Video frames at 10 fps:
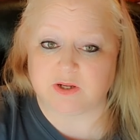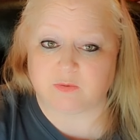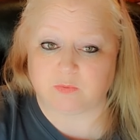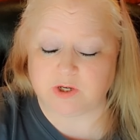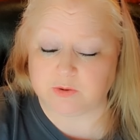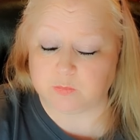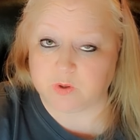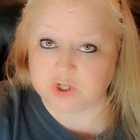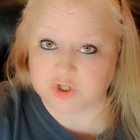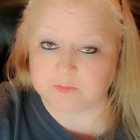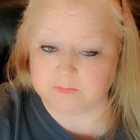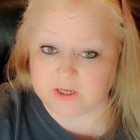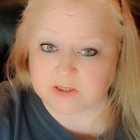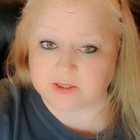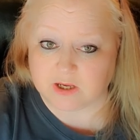in a rich
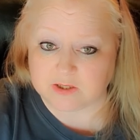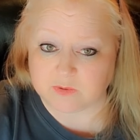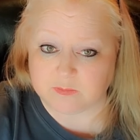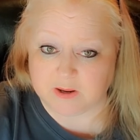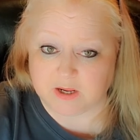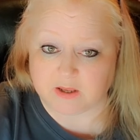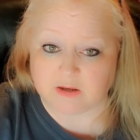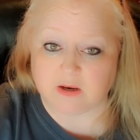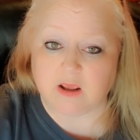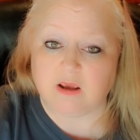meat sauce with bacon,